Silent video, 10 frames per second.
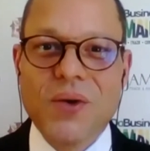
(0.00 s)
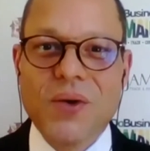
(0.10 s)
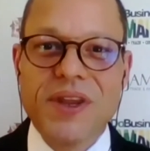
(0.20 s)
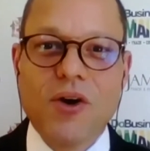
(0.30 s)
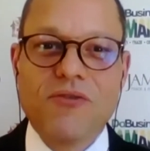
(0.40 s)

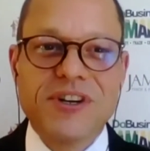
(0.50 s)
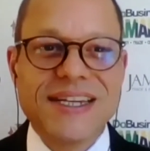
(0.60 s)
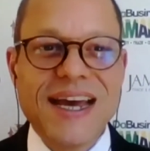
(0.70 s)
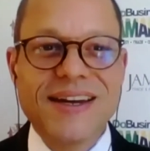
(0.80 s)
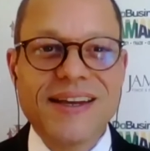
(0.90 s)
with over
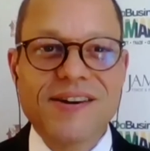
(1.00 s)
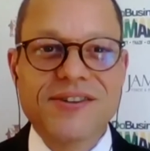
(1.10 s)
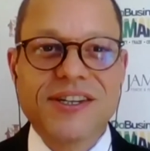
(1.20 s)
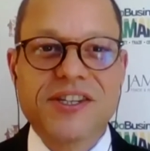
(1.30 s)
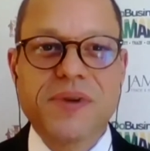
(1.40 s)
10
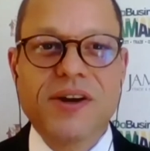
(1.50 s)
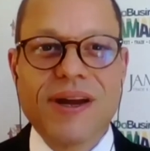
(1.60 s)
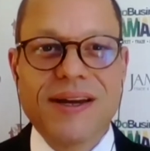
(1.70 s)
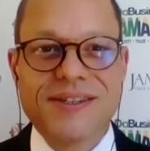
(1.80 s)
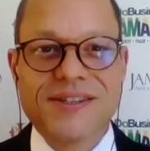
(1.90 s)
years
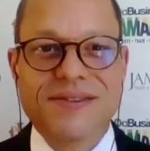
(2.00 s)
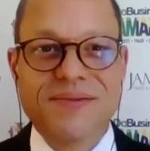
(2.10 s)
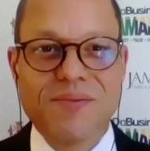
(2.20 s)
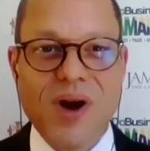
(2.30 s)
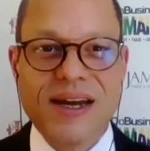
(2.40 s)
experience
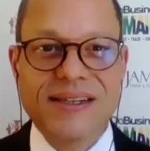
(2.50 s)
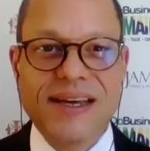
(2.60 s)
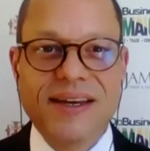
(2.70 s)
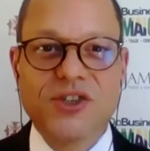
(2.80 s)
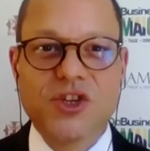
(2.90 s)

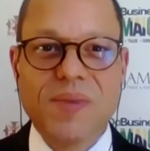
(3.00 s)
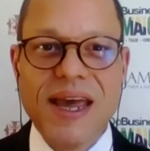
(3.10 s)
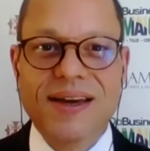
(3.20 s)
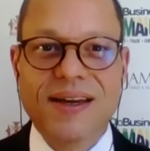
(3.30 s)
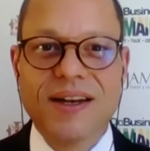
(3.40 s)
marketing
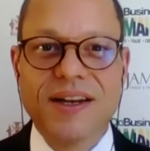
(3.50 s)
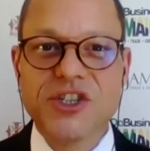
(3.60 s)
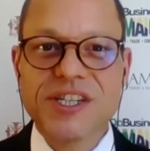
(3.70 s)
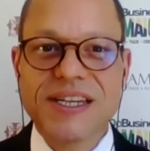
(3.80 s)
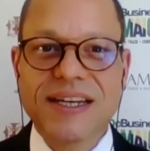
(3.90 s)
Jamaican
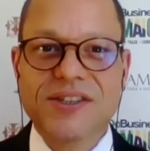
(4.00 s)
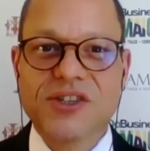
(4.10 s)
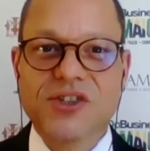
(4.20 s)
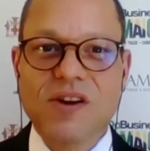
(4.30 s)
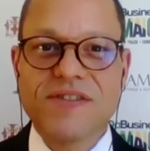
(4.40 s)
logistics
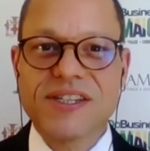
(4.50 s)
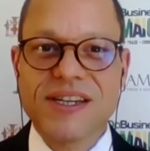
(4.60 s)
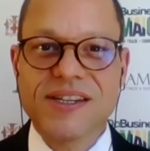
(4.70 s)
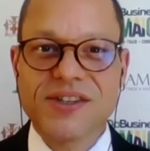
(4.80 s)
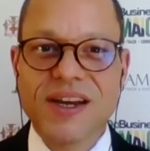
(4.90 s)

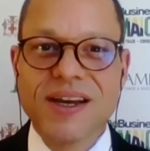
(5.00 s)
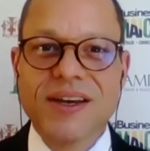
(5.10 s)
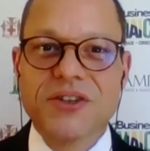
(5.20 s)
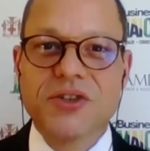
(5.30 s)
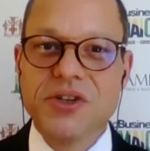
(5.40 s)
services
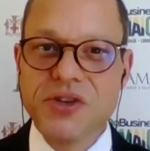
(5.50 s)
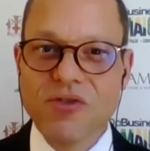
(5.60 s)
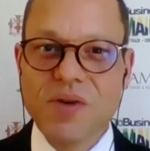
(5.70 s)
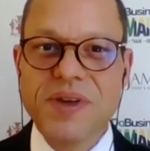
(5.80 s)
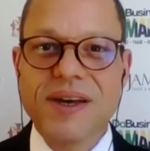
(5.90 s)
to
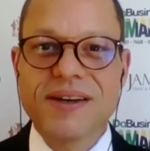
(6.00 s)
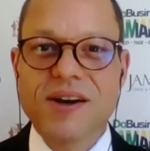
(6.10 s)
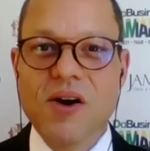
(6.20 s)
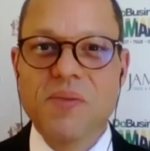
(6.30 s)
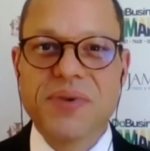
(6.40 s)
European
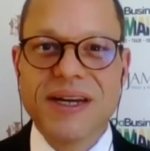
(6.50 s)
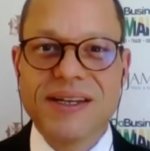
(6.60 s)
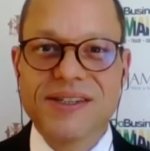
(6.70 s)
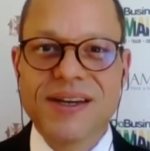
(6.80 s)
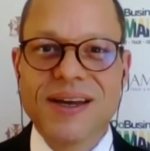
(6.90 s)

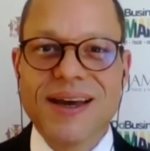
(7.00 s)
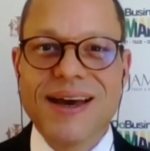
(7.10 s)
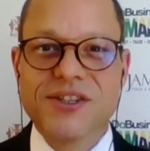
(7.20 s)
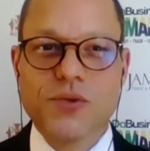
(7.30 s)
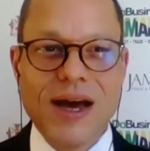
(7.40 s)
companies,
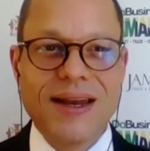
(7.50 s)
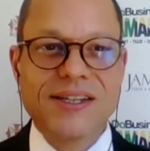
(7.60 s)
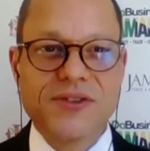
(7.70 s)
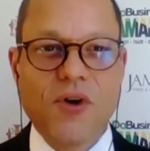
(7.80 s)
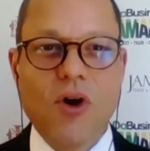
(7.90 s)
as well
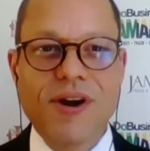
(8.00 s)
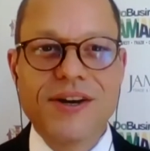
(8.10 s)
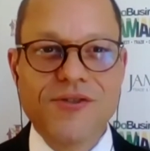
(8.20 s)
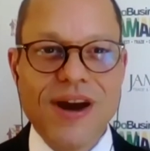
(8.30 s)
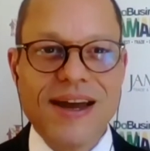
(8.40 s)
as foreign
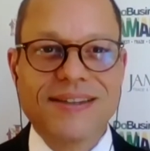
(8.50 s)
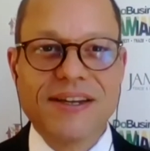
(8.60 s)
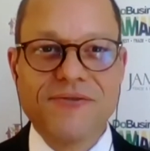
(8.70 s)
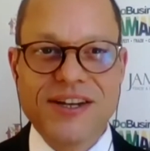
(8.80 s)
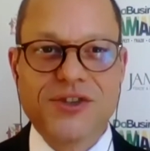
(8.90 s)
direct
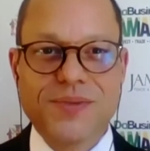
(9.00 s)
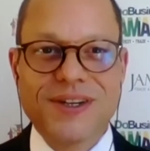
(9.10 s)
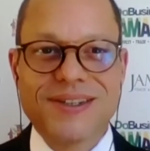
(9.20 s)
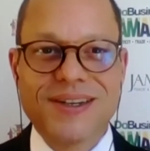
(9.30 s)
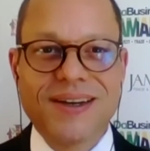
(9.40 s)

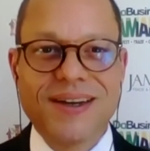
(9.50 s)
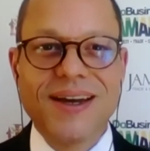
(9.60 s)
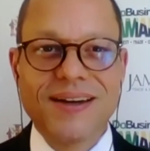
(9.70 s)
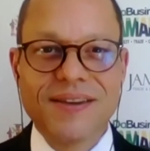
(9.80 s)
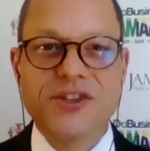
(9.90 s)
investment
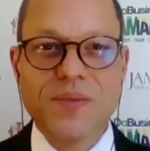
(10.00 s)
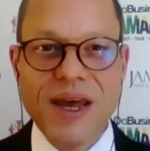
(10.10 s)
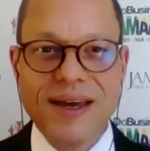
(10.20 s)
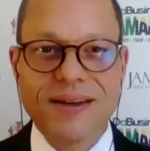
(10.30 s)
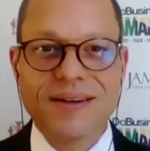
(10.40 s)
in the
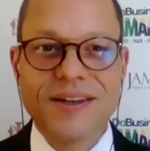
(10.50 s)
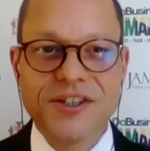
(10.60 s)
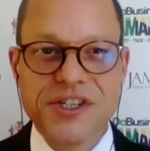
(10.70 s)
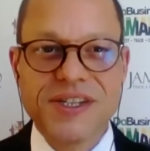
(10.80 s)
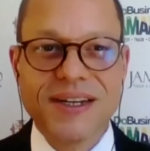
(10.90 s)
Jamaican
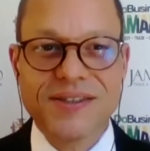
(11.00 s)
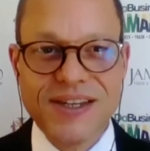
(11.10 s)
logistics